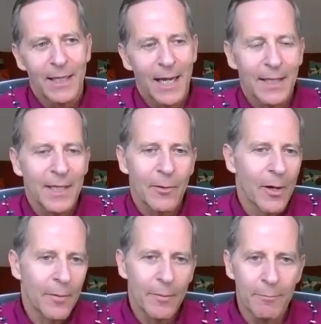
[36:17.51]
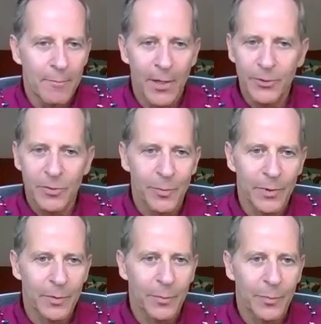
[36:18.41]
And there are
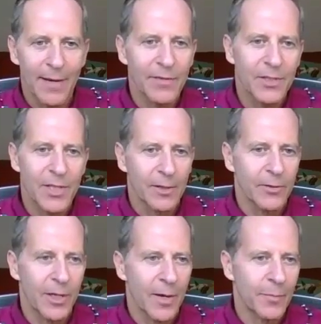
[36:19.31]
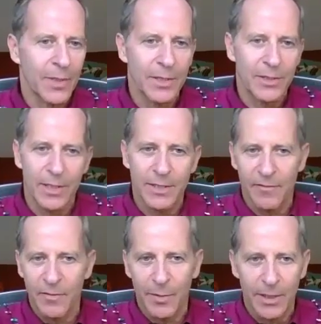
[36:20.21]
multiple private sector companies, as
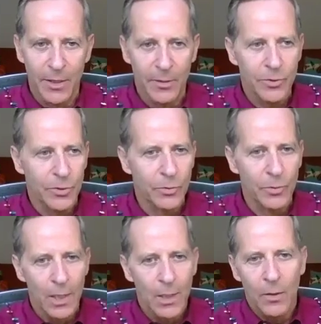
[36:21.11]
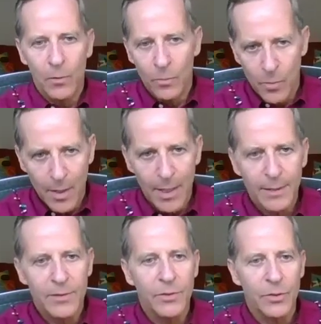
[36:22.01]
everybody knows, who
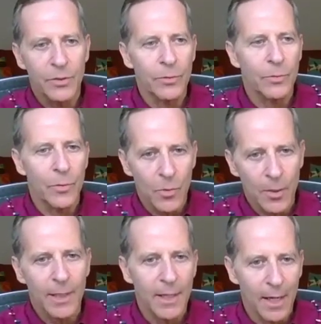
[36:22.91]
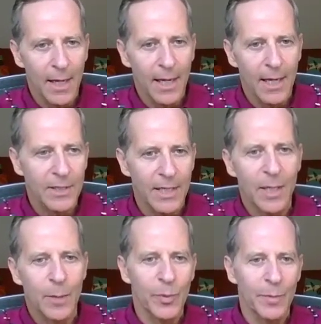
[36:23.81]
want to organize
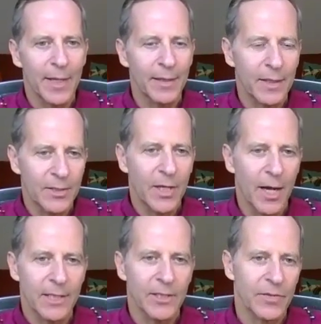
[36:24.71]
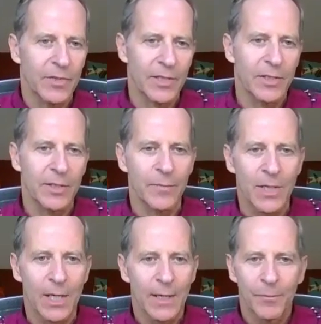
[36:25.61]
and implement these kinds of systems.